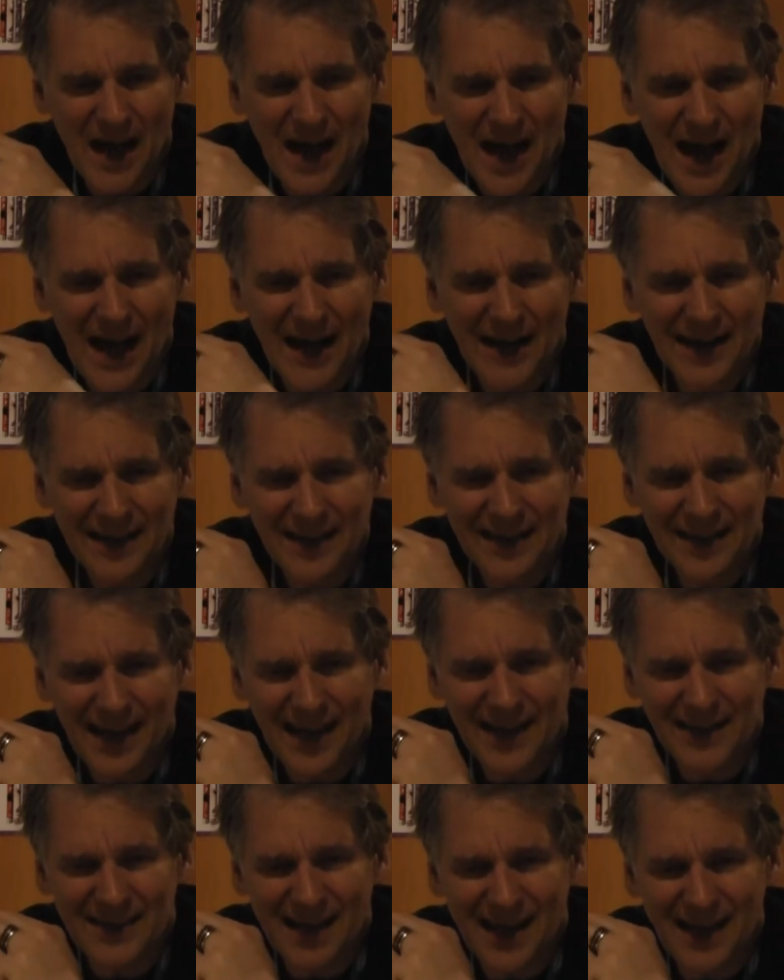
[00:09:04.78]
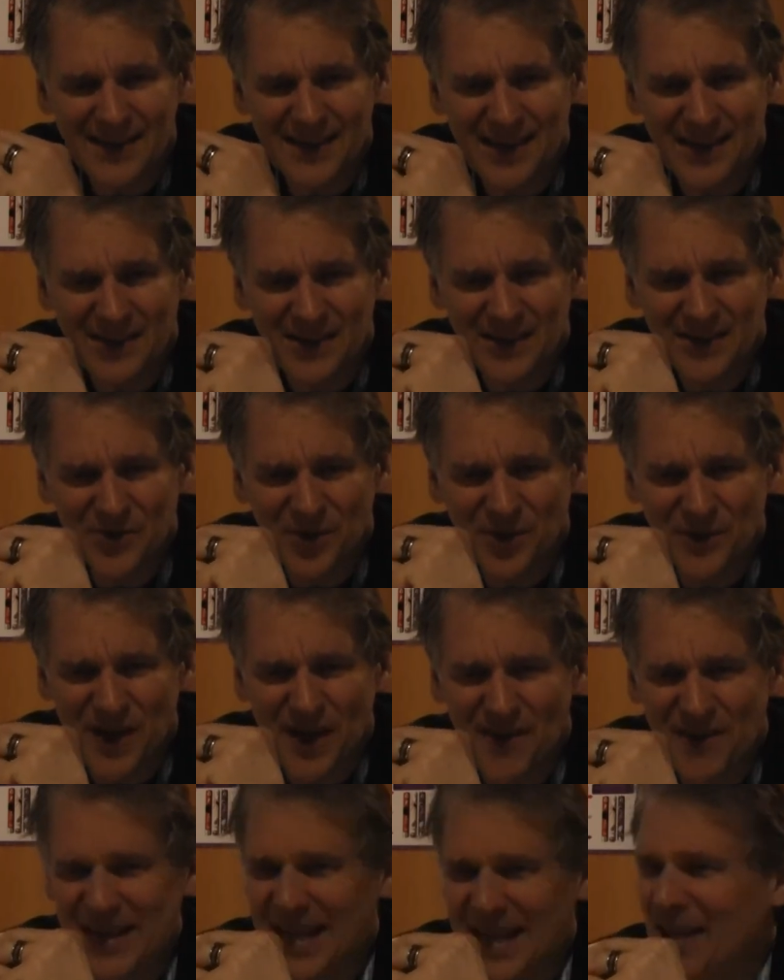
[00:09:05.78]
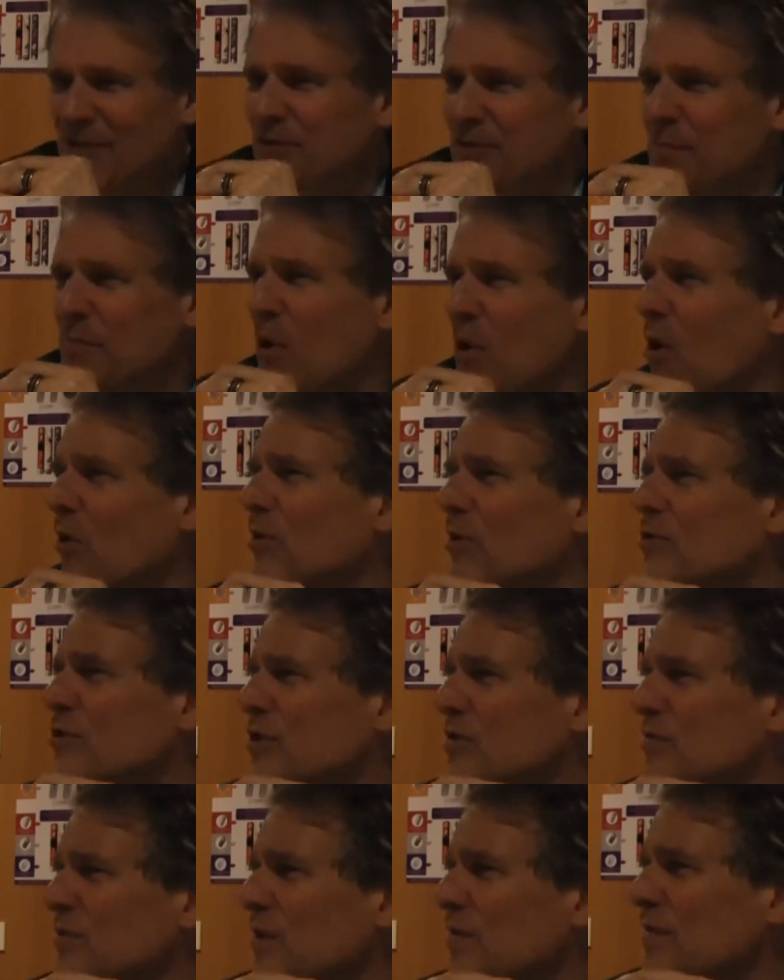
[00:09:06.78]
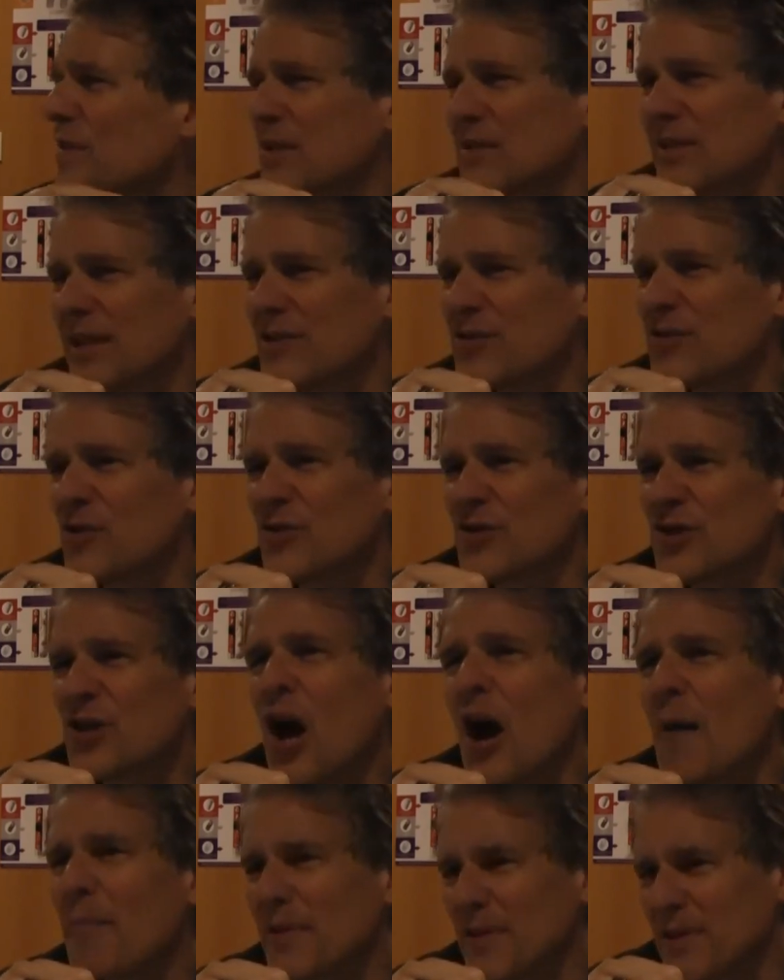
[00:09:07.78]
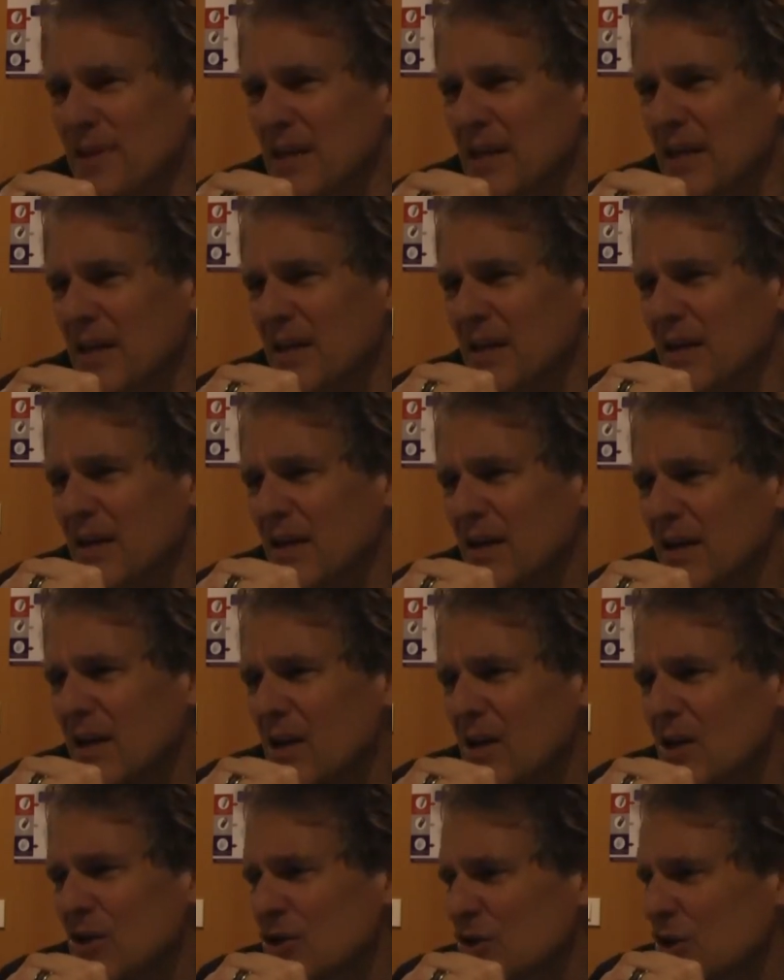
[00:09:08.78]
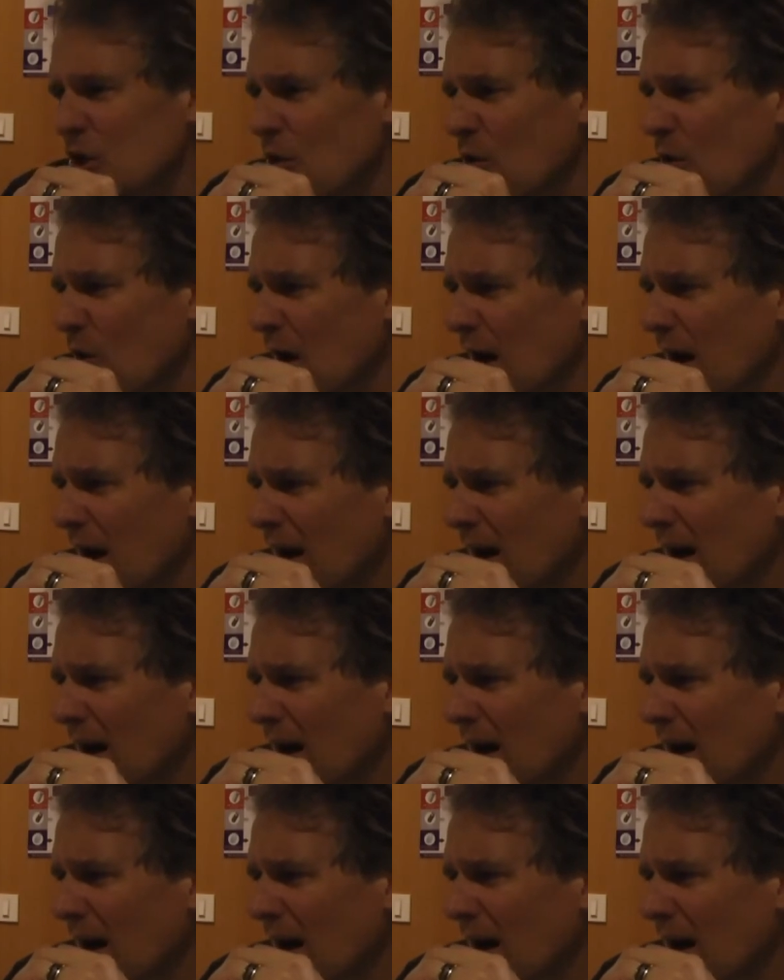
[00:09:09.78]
I tend to sort of have an anthropologist view of things like sociopathy. So